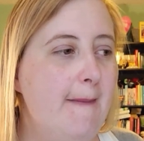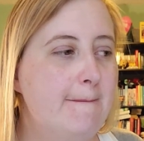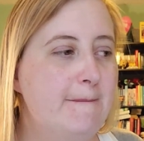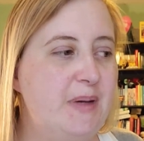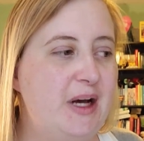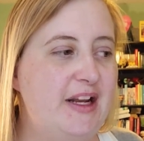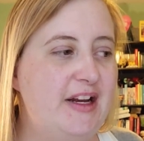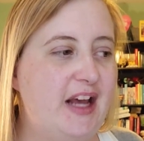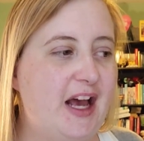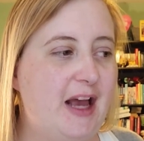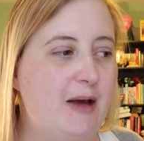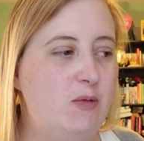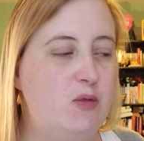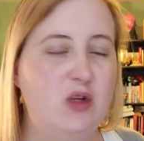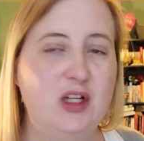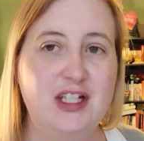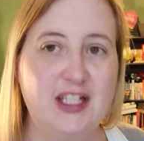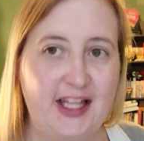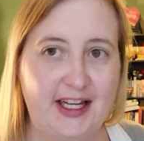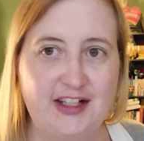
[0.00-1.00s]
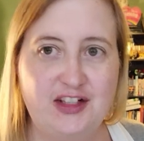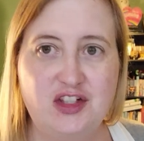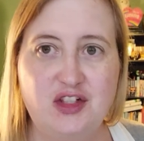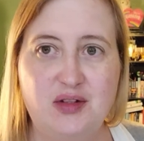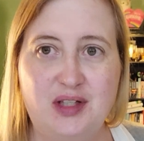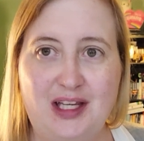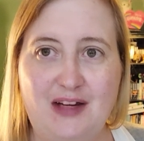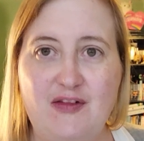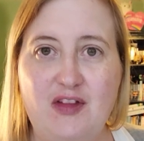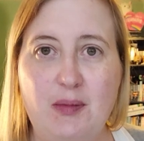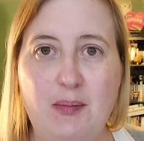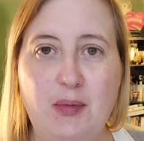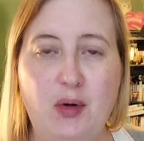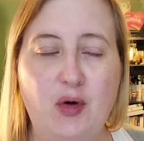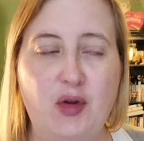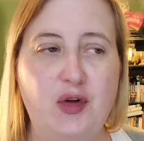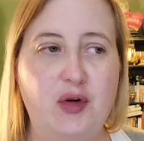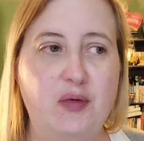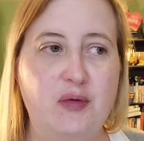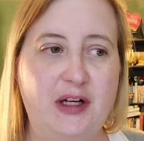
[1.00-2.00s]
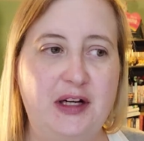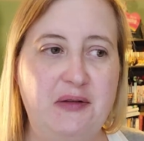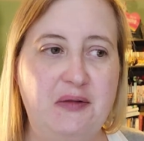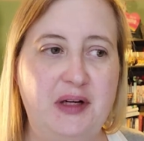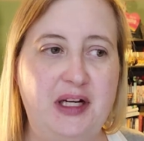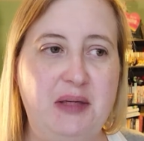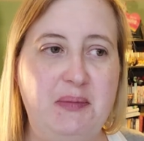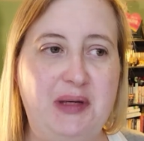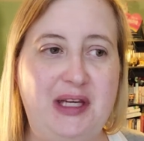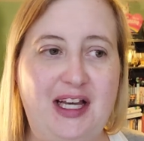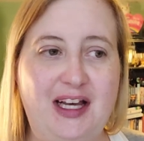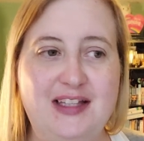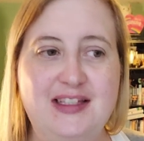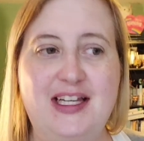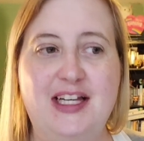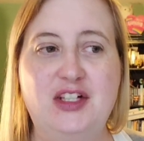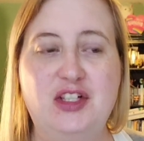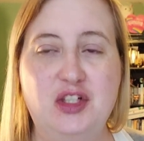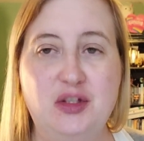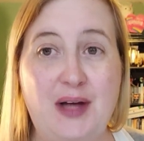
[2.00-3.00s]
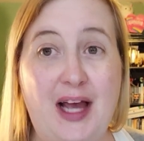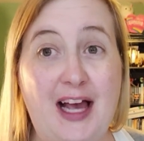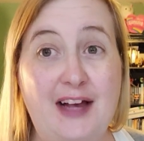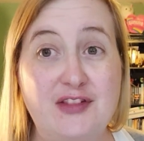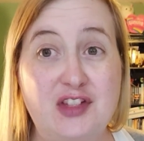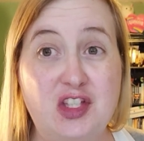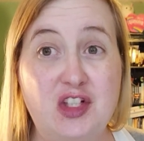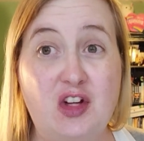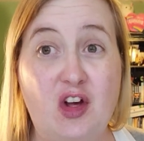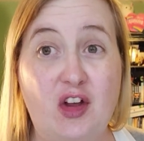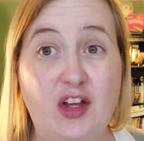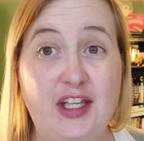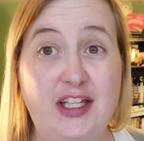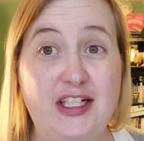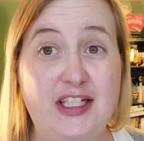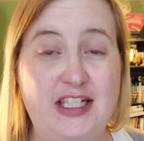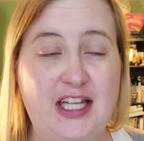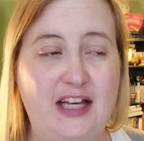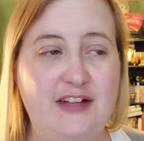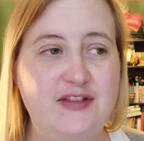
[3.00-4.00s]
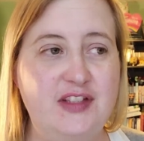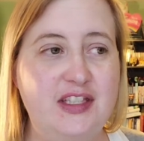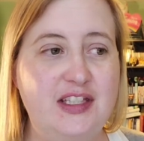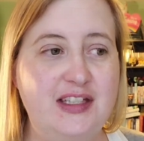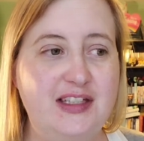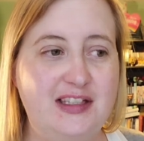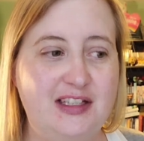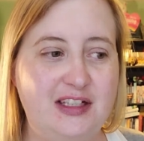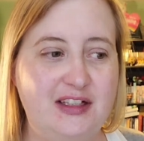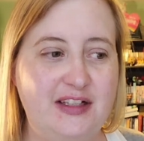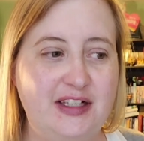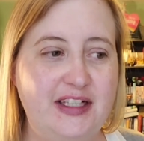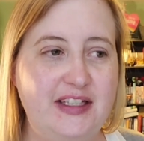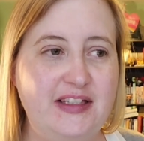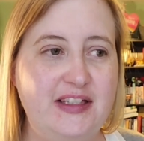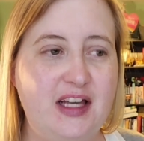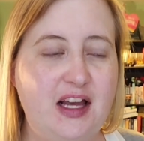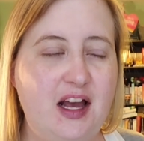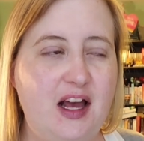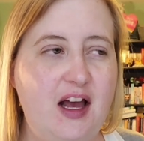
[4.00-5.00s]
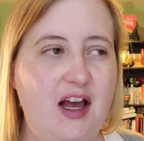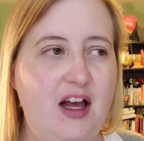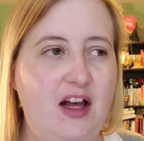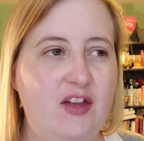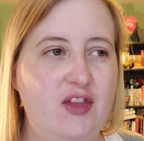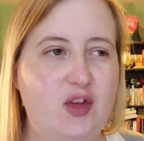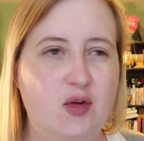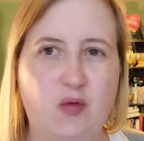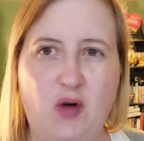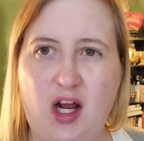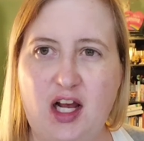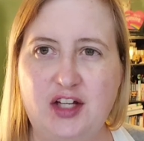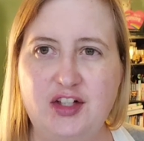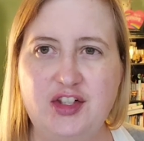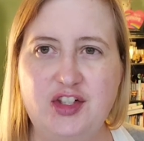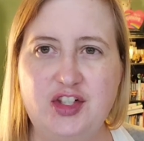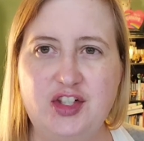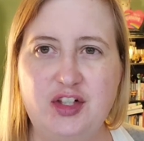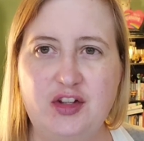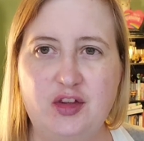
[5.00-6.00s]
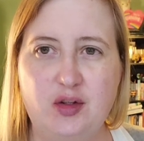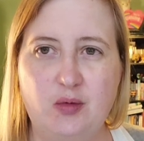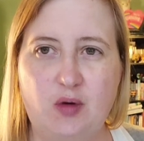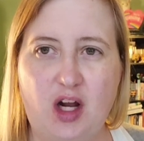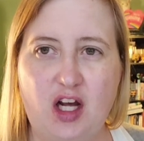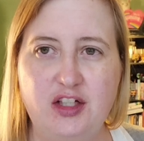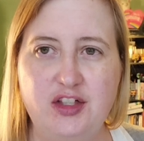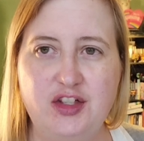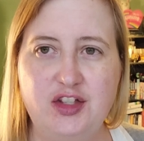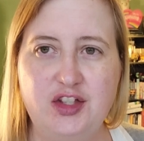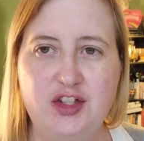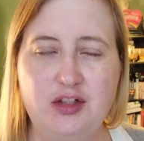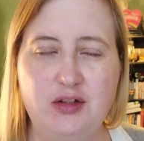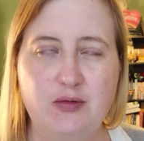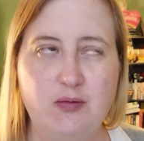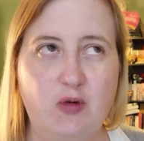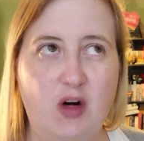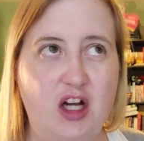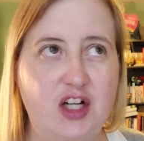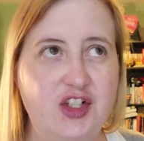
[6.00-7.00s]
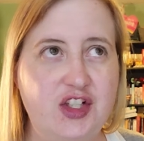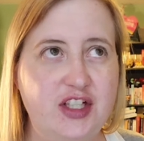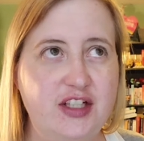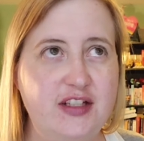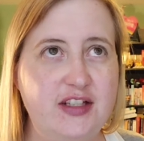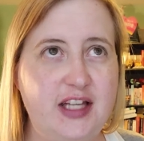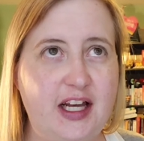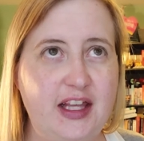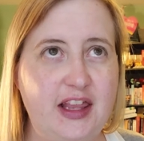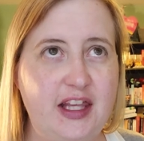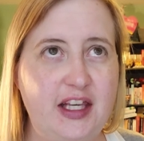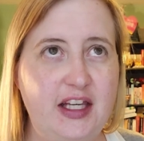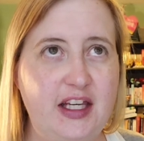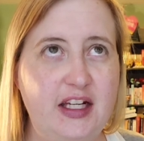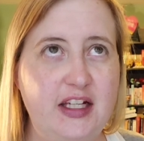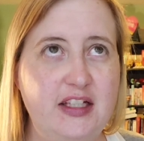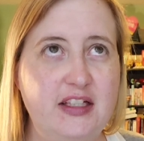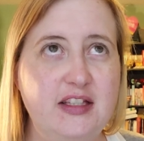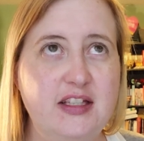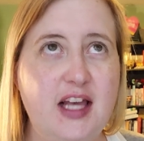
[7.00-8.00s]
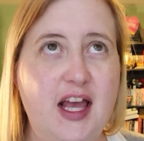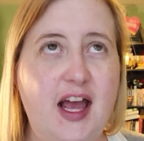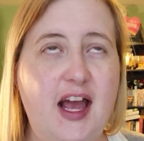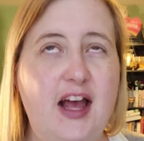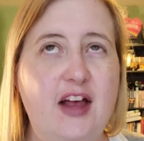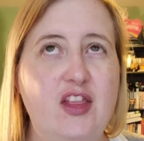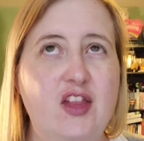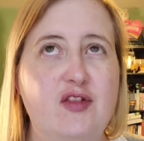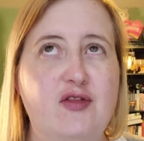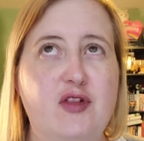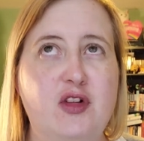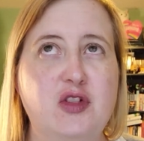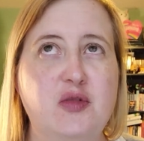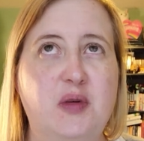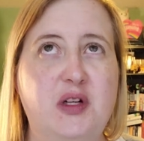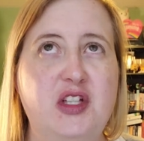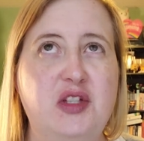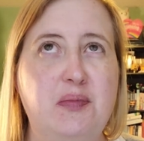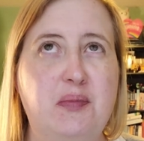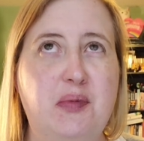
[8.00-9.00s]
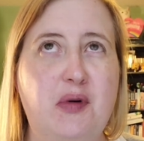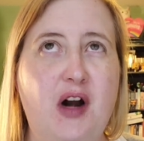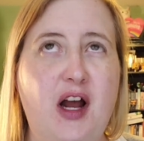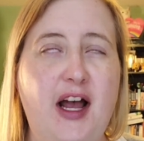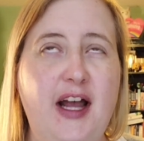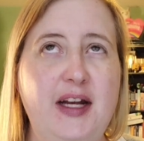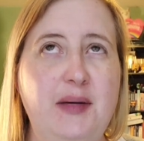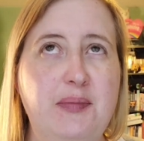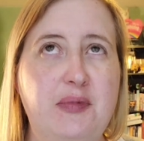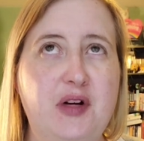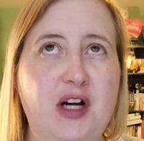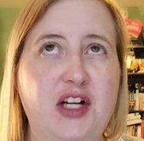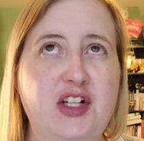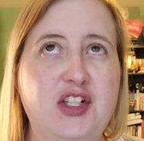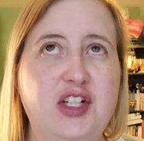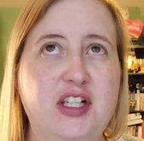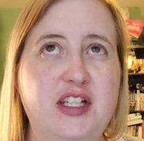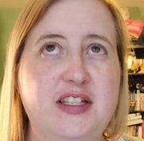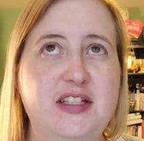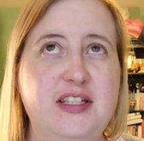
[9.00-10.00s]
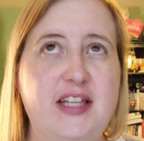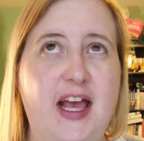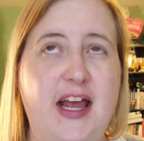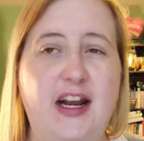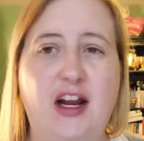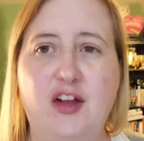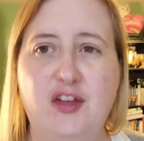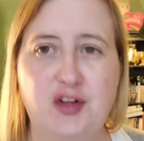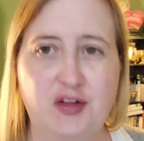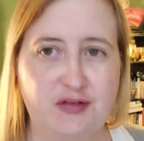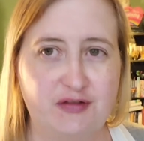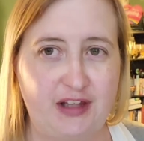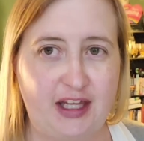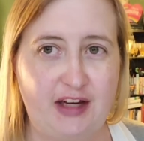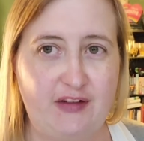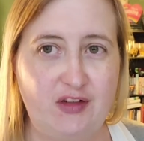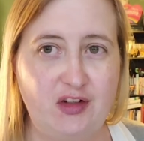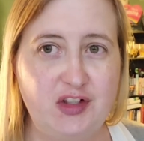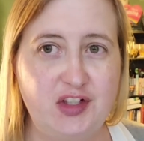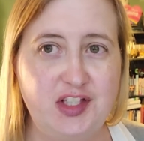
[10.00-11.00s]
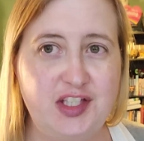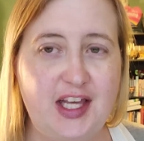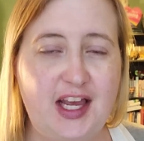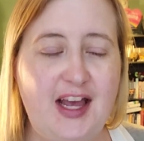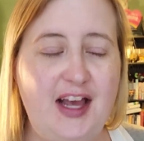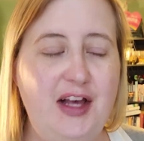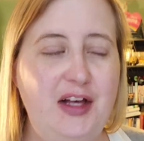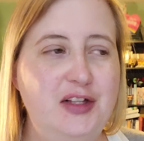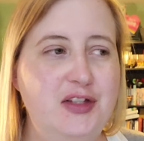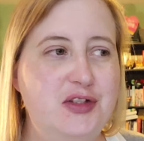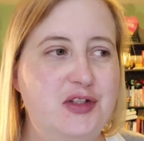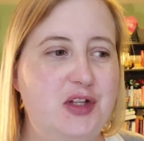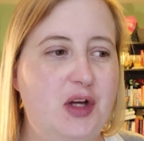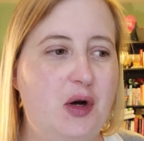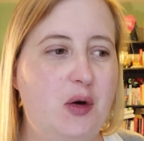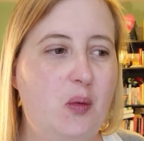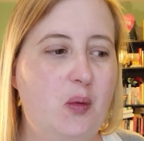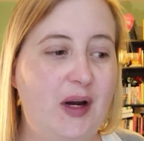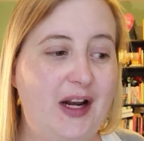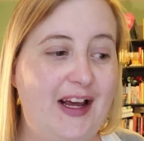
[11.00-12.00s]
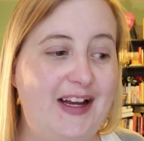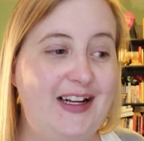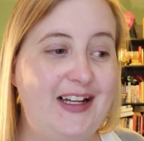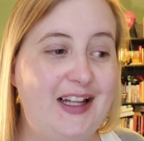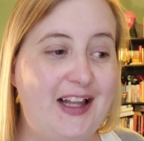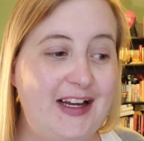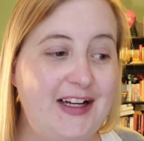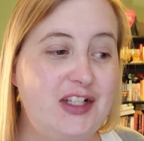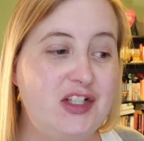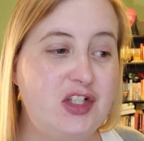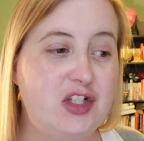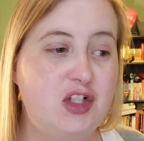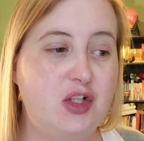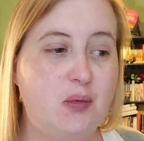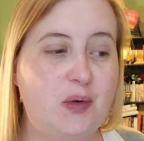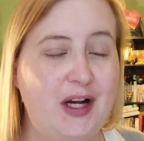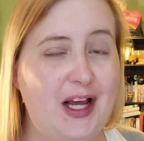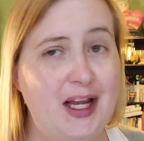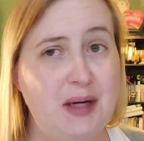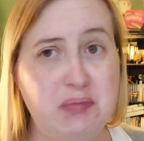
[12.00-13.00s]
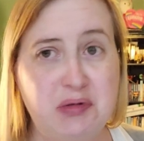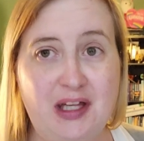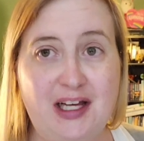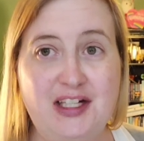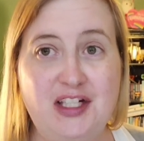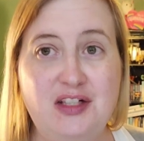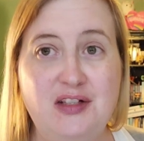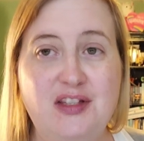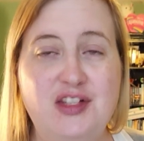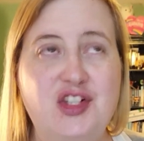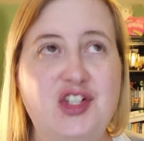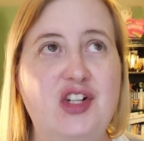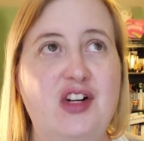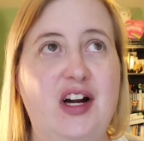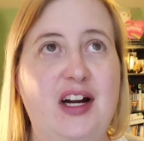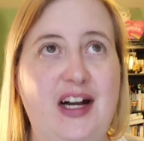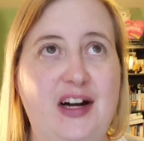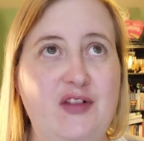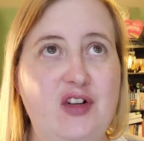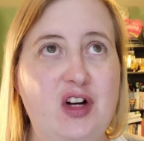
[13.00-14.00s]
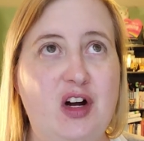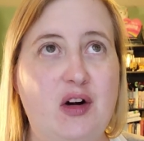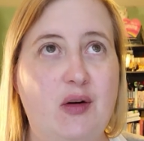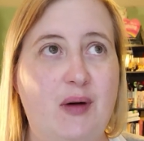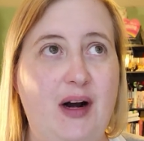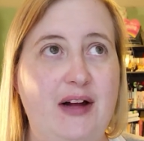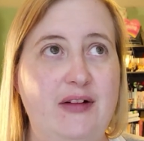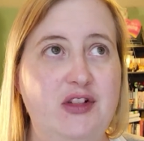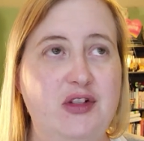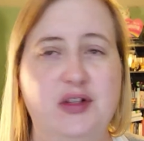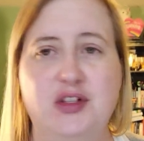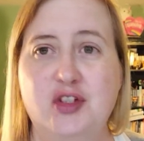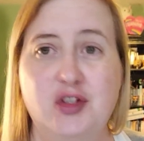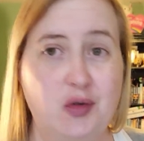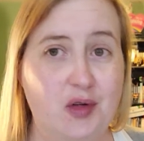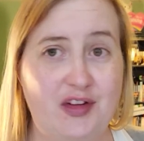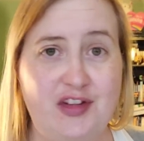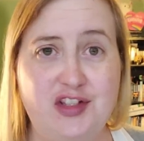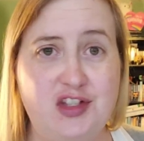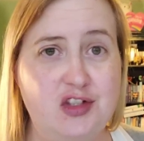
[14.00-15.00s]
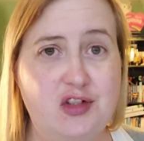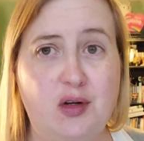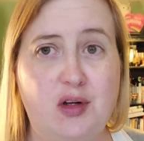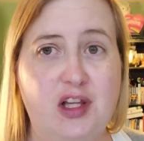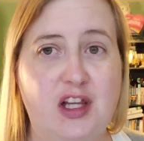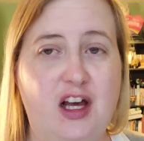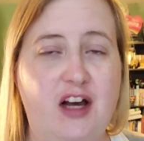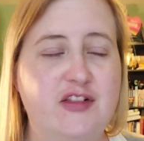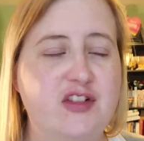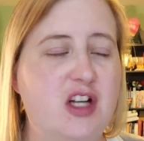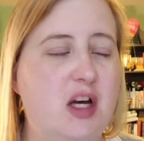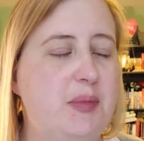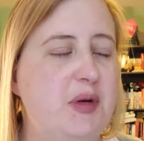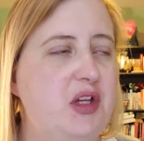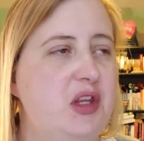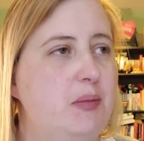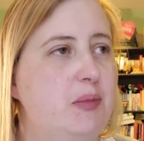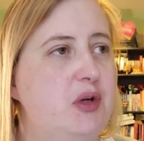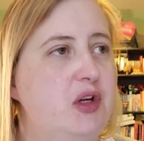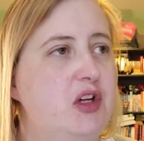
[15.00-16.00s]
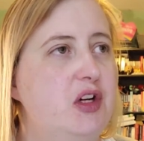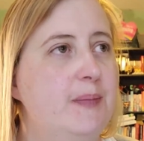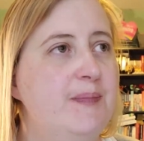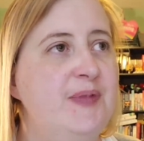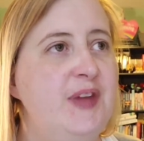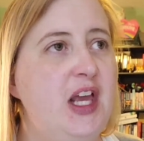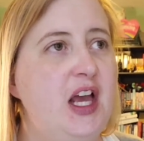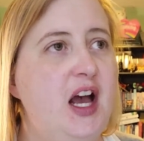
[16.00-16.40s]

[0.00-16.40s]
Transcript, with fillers: But I would like to give them both a reread because I do have Sonali Dev's series, the Raj, the Raj, Rajas, I think it is. The first one is Pride, Prejudice, and Other Flavors. So what I'd like to do, what I plan to do this year, and I never got around to it. Sorry, this is totally off topic of the book.